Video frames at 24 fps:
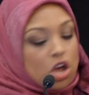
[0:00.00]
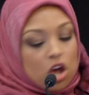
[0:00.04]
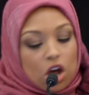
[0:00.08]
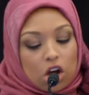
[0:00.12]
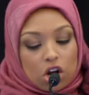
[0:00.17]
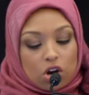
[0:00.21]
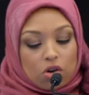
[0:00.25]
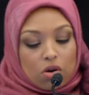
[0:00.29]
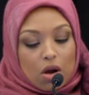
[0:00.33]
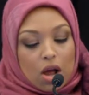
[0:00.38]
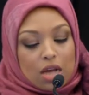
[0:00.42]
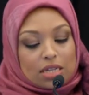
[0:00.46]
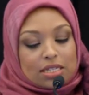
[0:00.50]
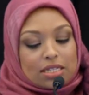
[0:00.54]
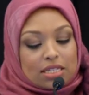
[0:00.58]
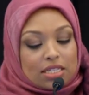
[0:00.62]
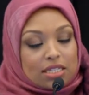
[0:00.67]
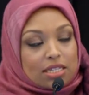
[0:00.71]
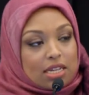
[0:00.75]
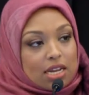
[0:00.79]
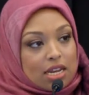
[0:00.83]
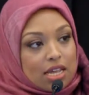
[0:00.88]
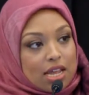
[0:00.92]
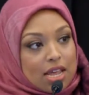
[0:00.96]
across the
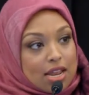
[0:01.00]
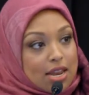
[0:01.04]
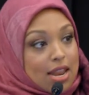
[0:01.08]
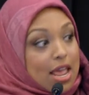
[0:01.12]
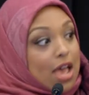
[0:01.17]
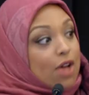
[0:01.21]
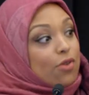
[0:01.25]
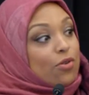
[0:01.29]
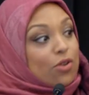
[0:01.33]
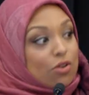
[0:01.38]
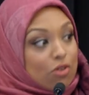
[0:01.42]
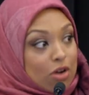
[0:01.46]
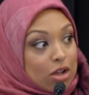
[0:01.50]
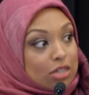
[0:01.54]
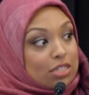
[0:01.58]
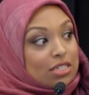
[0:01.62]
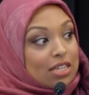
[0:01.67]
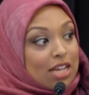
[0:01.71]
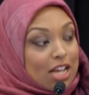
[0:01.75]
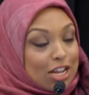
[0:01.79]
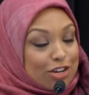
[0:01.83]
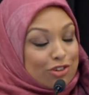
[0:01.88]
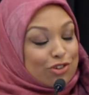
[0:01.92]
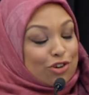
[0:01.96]
city and now across the
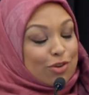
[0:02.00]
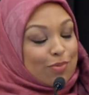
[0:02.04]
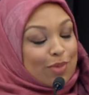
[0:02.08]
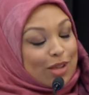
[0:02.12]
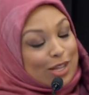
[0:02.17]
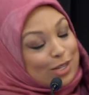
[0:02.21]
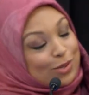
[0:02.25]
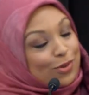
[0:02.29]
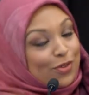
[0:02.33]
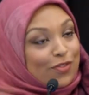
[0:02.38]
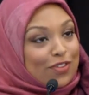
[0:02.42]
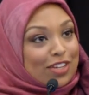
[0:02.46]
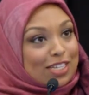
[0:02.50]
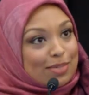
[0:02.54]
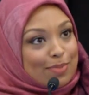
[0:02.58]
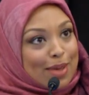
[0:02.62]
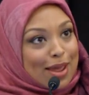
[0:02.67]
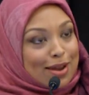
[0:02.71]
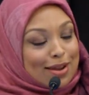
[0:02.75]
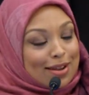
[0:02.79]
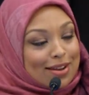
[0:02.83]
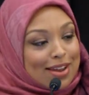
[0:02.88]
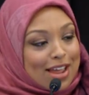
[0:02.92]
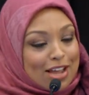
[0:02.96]
country because we've
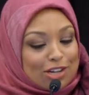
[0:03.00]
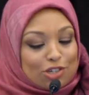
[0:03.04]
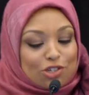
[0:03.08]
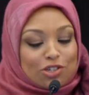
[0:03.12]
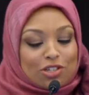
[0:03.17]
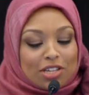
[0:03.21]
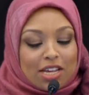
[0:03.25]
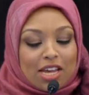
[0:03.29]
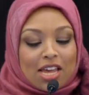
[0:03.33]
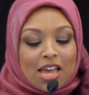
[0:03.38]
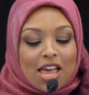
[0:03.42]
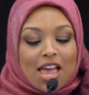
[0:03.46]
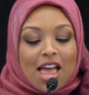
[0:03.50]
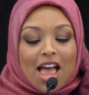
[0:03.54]
expanded nationally,